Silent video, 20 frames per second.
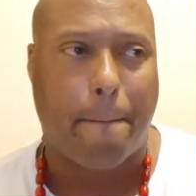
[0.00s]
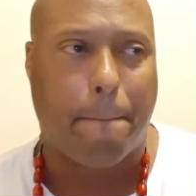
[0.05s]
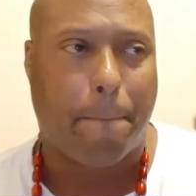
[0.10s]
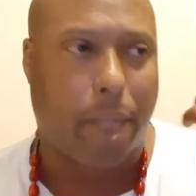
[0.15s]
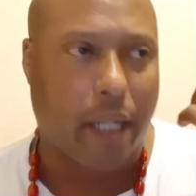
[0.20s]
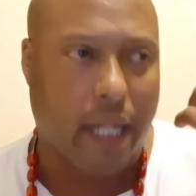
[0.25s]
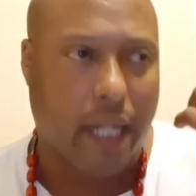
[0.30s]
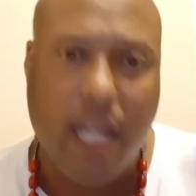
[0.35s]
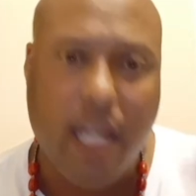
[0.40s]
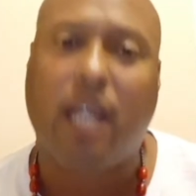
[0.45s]

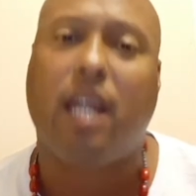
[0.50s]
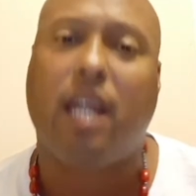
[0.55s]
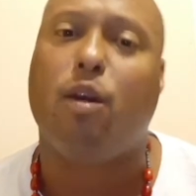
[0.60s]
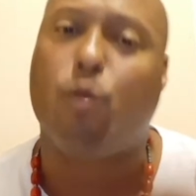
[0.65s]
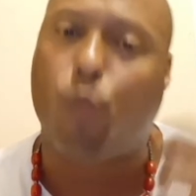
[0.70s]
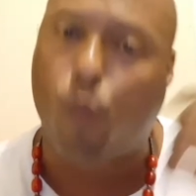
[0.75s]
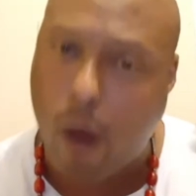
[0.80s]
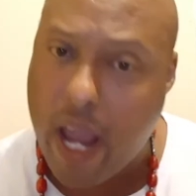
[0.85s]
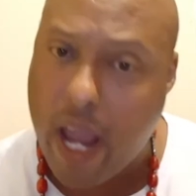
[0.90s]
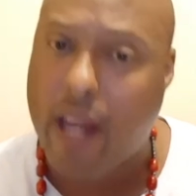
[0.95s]
But he
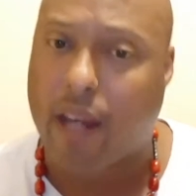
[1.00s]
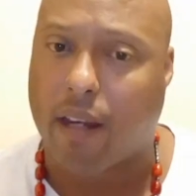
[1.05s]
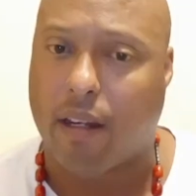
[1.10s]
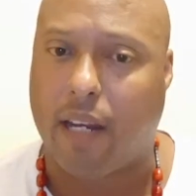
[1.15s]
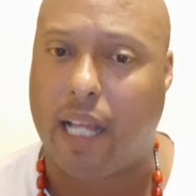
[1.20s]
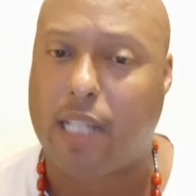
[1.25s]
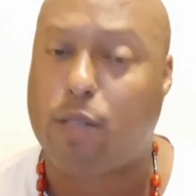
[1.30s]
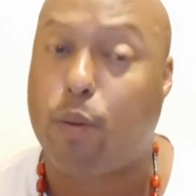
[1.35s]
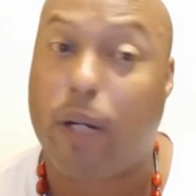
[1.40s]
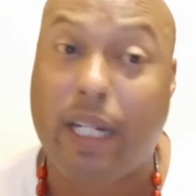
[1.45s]
can win.
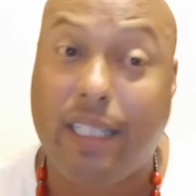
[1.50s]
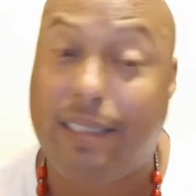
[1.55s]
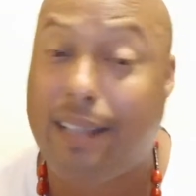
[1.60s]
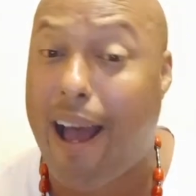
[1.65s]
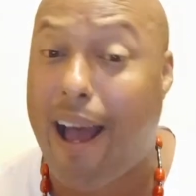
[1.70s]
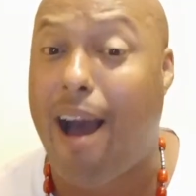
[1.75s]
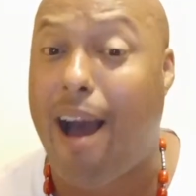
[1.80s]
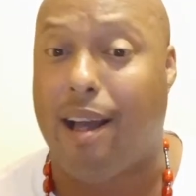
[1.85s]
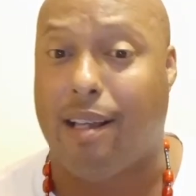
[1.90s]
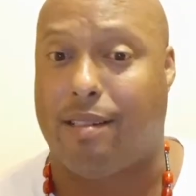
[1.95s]
That's what he
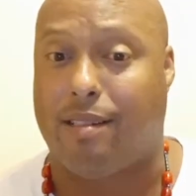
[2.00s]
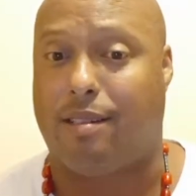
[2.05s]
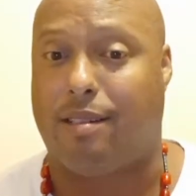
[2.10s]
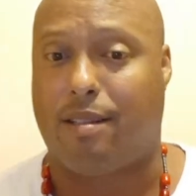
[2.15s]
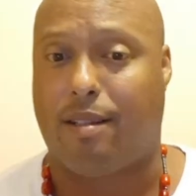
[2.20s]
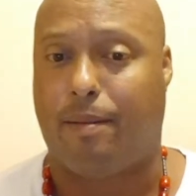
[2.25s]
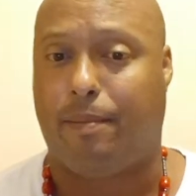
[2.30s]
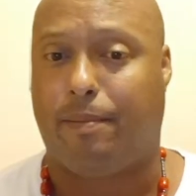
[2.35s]
does.